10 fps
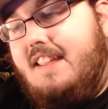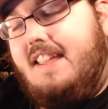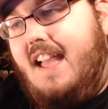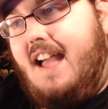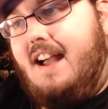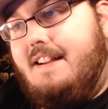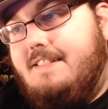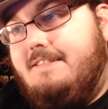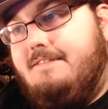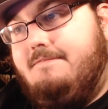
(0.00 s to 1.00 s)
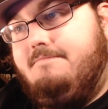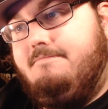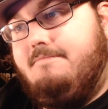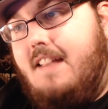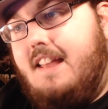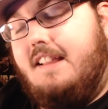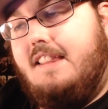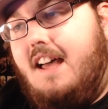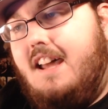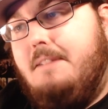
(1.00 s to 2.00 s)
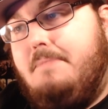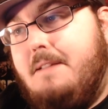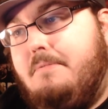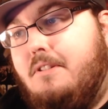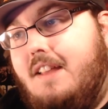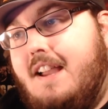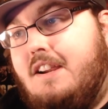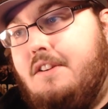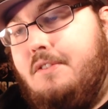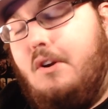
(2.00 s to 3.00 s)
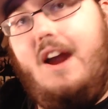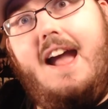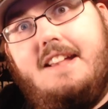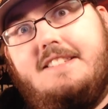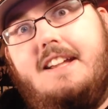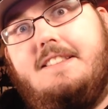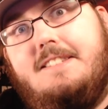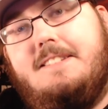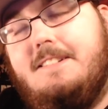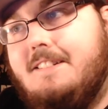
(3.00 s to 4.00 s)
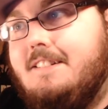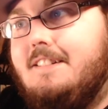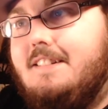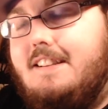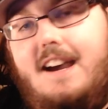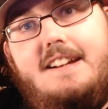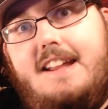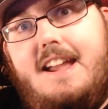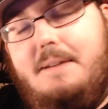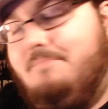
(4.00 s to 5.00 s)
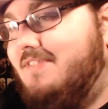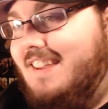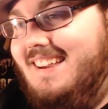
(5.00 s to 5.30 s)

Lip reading: Yeah. And a lot of people like her for her assets. Goddamn.